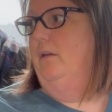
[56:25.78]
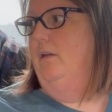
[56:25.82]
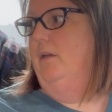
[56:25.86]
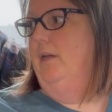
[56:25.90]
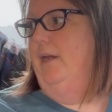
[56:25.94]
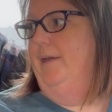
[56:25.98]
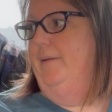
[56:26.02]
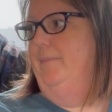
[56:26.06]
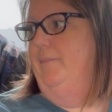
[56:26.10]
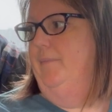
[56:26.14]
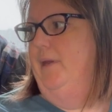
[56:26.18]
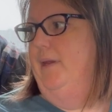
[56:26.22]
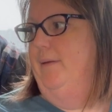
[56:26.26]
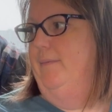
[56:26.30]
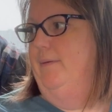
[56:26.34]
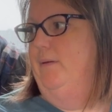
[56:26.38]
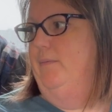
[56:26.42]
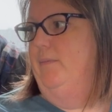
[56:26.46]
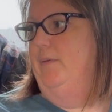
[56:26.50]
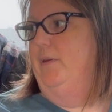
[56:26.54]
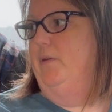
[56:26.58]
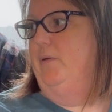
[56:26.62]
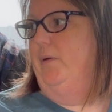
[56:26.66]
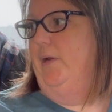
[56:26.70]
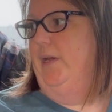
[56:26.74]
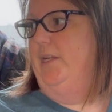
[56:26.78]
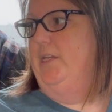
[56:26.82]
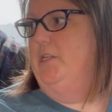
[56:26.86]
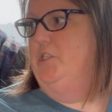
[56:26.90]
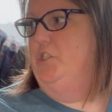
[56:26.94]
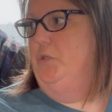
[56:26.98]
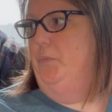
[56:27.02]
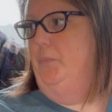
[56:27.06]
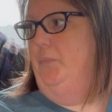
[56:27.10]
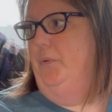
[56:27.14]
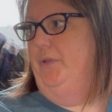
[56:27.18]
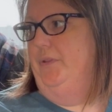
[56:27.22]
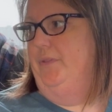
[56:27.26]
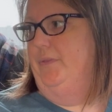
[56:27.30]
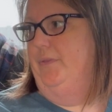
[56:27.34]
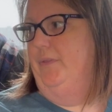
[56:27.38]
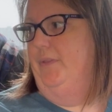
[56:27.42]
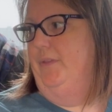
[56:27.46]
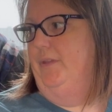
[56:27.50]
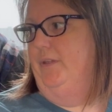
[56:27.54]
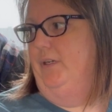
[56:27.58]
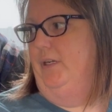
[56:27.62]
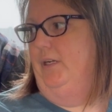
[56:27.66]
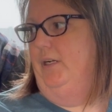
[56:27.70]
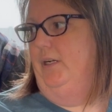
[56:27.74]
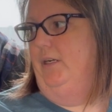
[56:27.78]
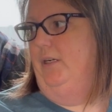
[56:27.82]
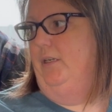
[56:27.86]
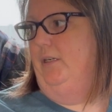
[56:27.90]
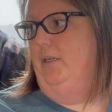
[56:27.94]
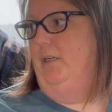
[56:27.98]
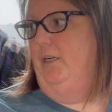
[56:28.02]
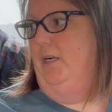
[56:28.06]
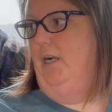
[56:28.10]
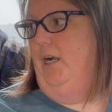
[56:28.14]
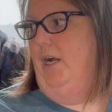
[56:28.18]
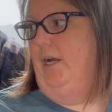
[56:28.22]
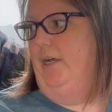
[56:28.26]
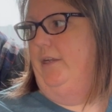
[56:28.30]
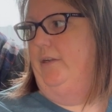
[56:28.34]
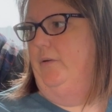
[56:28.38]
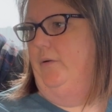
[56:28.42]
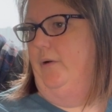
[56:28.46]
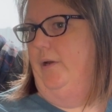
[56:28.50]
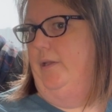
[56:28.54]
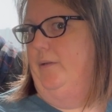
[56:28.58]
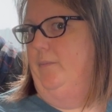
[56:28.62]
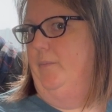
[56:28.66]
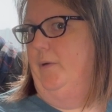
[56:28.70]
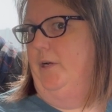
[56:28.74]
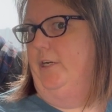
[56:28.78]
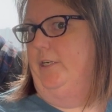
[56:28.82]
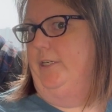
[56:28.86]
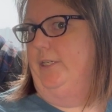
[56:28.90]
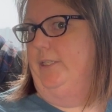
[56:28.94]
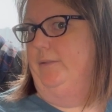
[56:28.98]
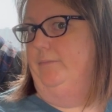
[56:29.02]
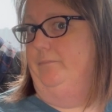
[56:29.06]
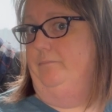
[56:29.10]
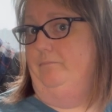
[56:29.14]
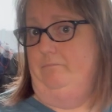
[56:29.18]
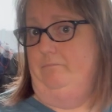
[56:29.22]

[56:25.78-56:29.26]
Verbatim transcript: And maybe be ready to put the condo on the market.